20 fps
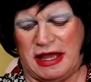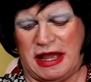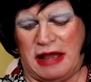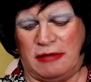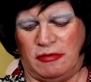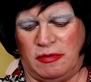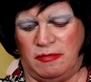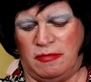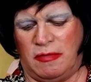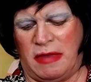
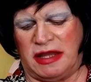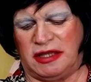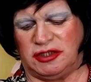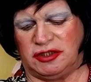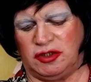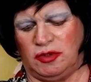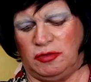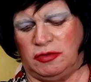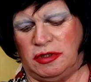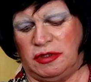we make
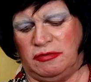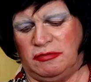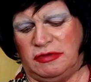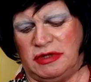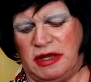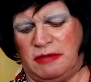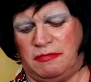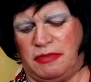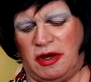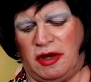sure that we
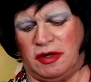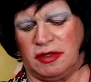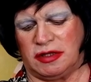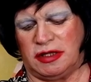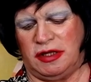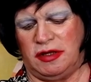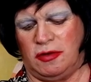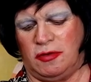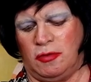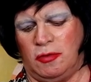get
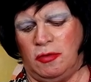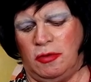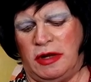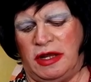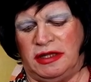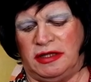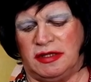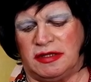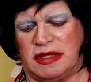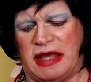parsley all
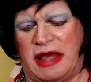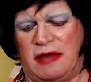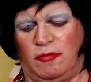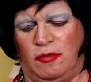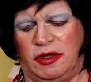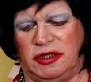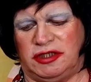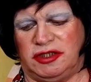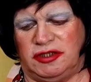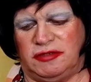in the
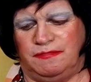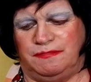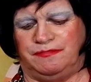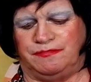sandwich.